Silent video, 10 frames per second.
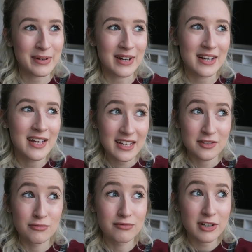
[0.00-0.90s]
but it
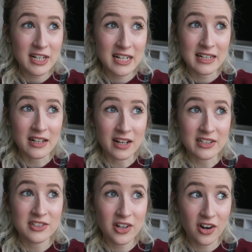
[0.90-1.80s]
is really
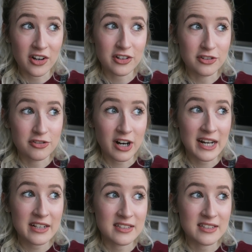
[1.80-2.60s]
like dark and grey